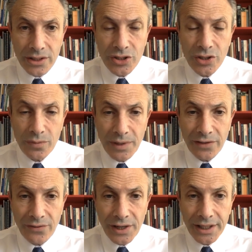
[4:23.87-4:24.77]
It's too
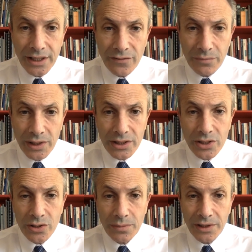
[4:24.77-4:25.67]
big for any government,
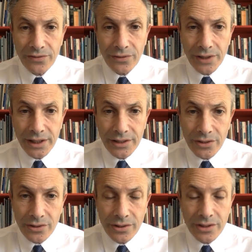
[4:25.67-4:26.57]
it's too big for any
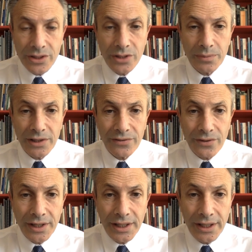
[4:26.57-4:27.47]
donor, it's too big
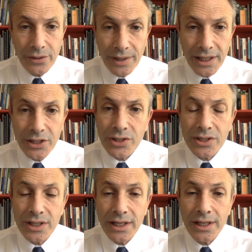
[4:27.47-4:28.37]
for any UN
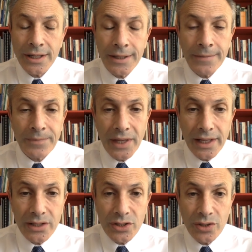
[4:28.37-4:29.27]
agency,
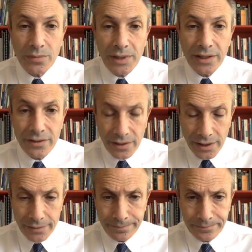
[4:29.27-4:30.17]
it's too big
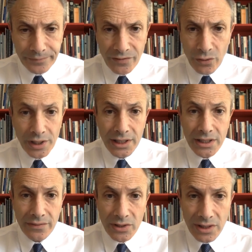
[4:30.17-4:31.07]
for any
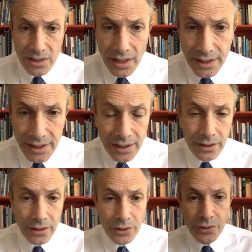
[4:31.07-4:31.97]
civil society
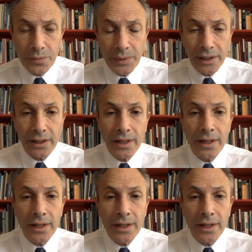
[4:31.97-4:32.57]
grouping.